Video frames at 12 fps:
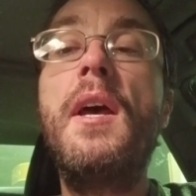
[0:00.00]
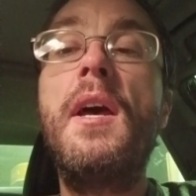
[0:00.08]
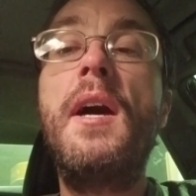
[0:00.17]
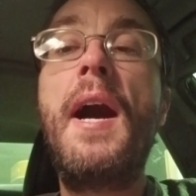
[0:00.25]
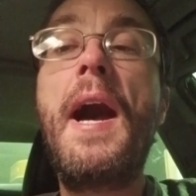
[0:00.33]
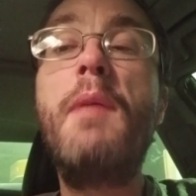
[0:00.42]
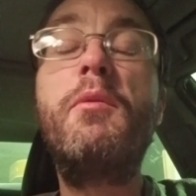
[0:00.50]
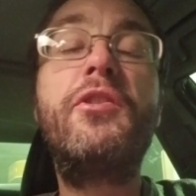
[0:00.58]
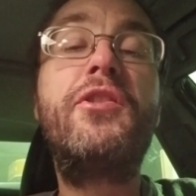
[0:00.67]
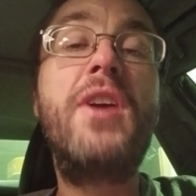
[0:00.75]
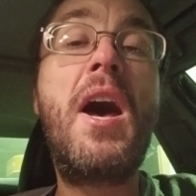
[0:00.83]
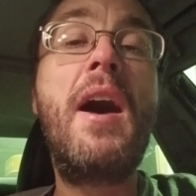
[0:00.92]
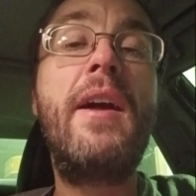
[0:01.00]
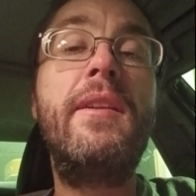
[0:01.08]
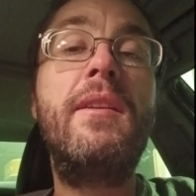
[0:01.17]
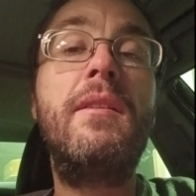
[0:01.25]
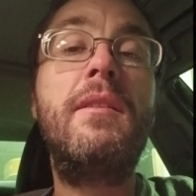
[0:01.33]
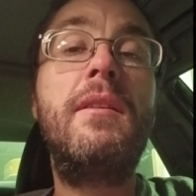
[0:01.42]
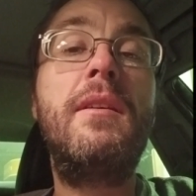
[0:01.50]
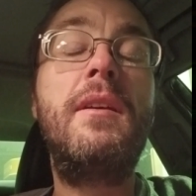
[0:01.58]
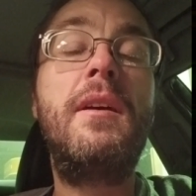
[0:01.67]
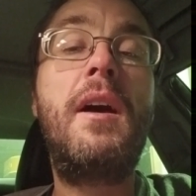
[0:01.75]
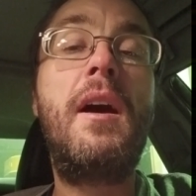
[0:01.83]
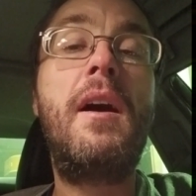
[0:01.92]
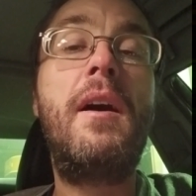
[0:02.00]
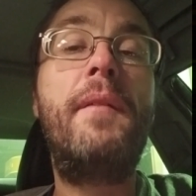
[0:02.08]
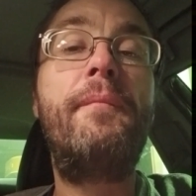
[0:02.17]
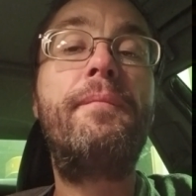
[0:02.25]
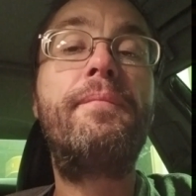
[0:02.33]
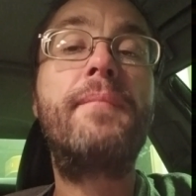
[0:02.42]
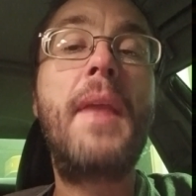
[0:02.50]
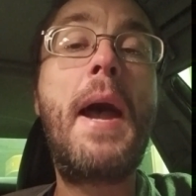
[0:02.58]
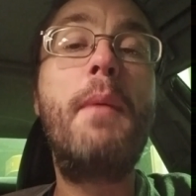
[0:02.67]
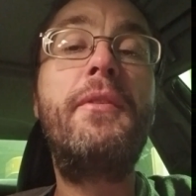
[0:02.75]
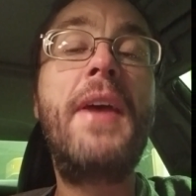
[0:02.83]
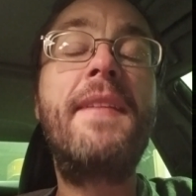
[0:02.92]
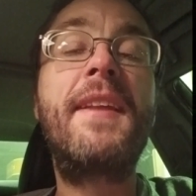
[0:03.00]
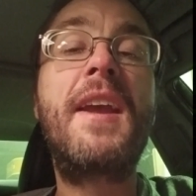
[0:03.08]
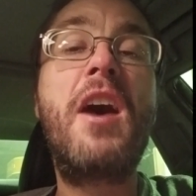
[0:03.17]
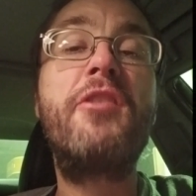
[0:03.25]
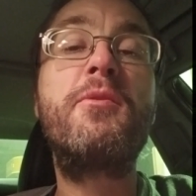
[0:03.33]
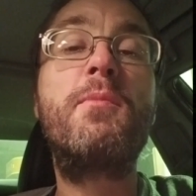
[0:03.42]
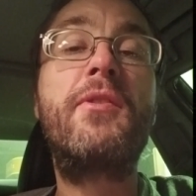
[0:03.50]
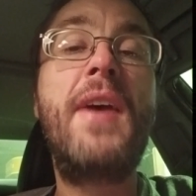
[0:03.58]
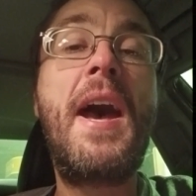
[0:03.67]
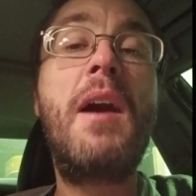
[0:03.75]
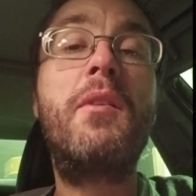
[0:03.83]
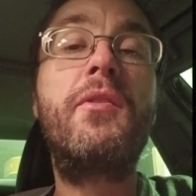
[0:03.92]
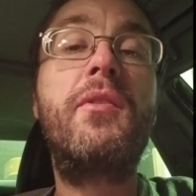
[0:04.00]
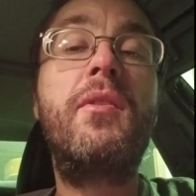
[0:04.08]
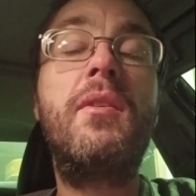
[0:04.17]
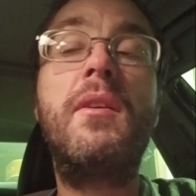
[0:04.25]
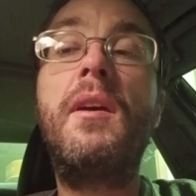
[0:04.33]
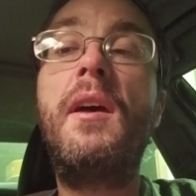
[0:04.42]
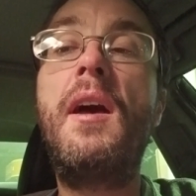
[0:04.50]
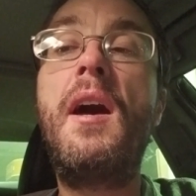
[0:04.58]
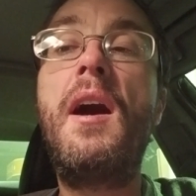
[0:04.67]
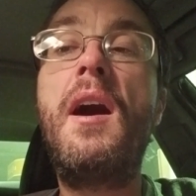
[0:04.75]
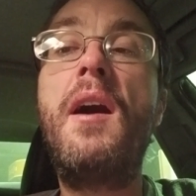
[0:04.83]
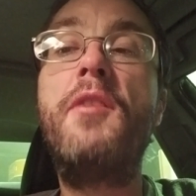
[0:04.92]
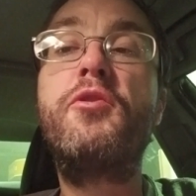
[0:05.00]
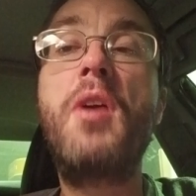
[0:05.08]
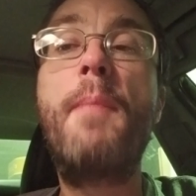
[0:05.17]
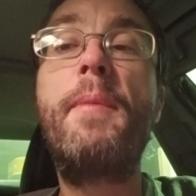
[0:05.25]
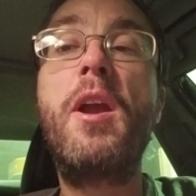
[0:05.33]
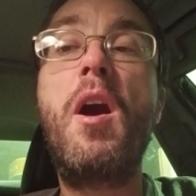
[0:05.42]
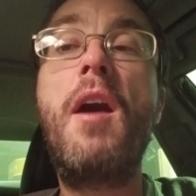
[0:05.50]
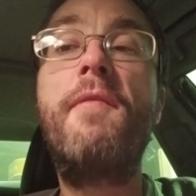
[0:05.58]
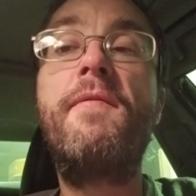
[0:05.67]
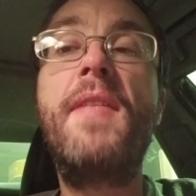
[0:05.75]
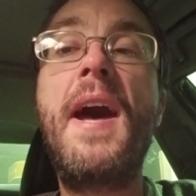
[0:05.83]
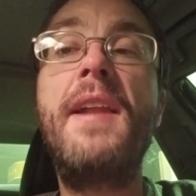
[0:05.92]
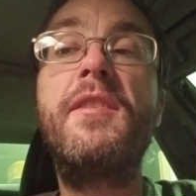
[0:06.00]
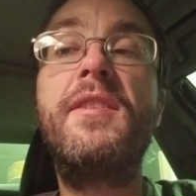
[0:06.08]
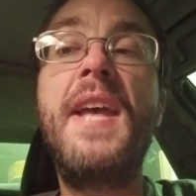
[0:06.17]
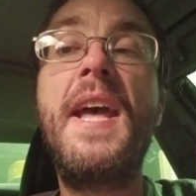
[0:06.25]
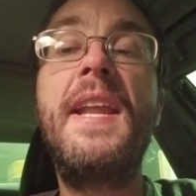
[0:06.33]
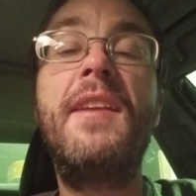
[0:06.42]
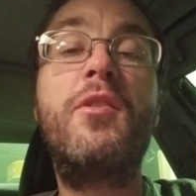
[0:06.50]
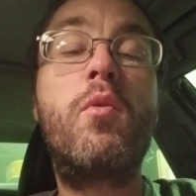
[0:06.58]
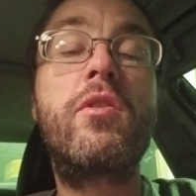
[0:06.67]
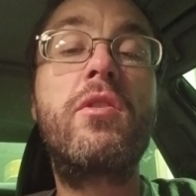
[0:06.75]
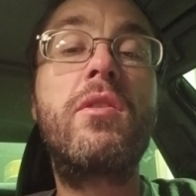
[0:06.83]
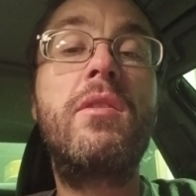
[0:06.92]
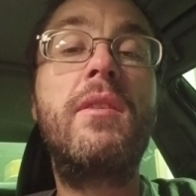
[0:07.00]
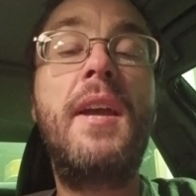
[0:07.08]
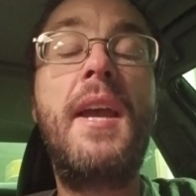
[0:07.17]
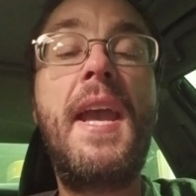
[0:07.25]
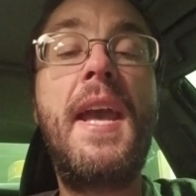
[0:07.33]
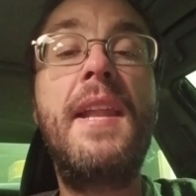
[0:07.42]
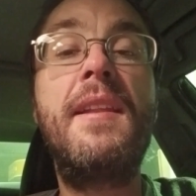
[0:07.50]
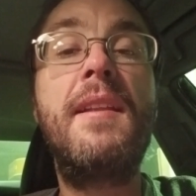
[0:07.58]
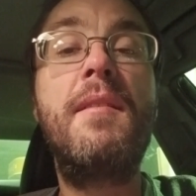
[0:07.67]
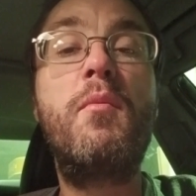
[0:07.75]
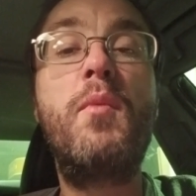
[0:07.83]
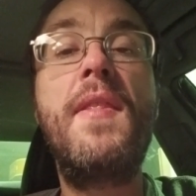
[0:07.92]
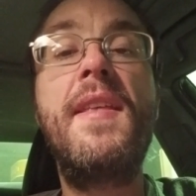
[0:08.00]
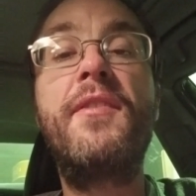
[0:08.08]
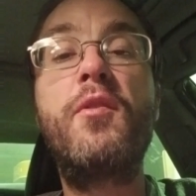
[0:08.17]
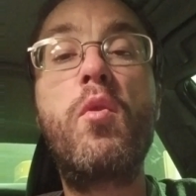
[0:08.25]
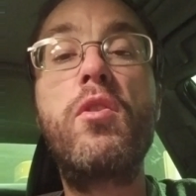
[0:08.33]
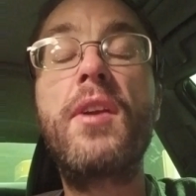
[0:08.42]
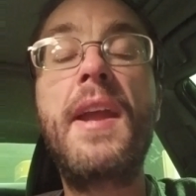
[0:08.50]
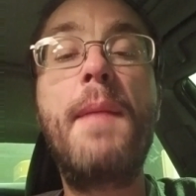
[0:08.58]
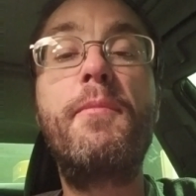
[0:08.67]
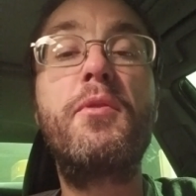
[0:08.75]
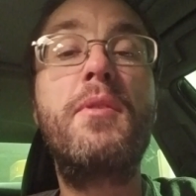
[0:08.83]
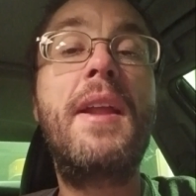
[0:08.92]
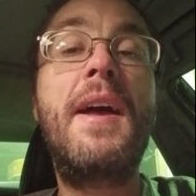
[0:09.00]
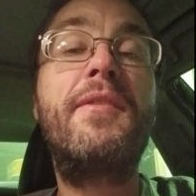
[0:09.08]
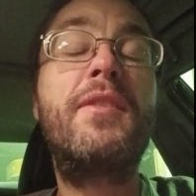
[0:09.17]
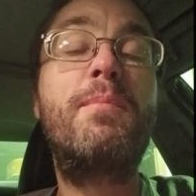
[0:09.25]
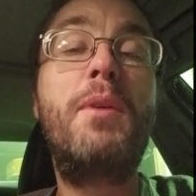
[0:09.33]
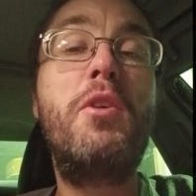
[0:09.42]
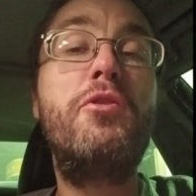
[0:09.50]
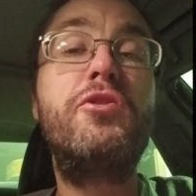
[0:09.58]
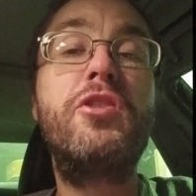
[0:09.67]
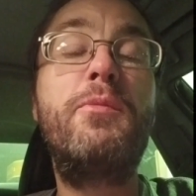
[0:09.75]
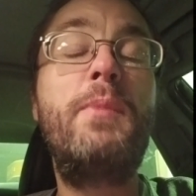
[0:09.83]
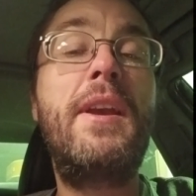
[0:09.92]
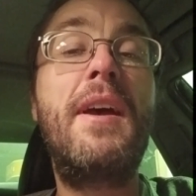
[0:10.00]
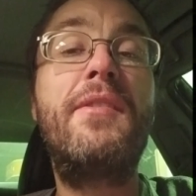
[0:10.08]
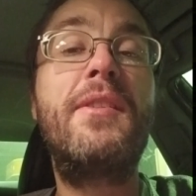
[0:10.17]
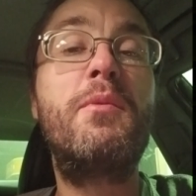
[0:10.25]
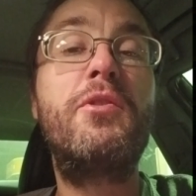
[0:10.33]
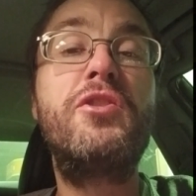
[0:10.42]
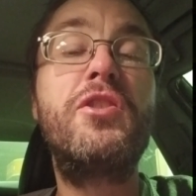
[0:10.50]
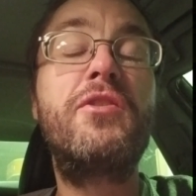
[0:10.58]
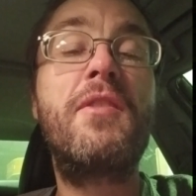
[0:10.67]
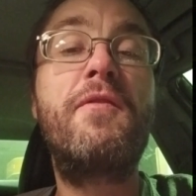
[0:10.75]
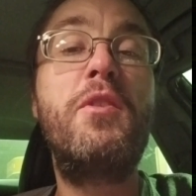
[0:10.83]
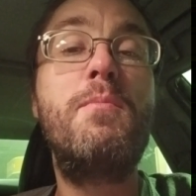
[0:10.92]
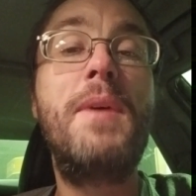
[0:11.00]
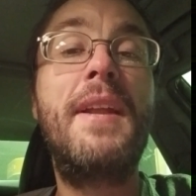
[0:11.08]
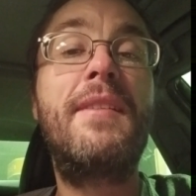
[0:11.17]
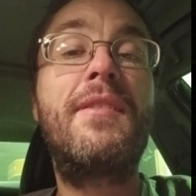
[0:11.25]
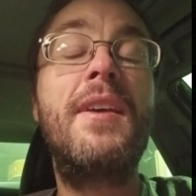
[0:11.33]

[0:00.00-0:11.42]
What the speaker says: I was done. I was at the customer's house dropping off that Denny's order, and when this order came through, and I suppose just because it was just a few minutes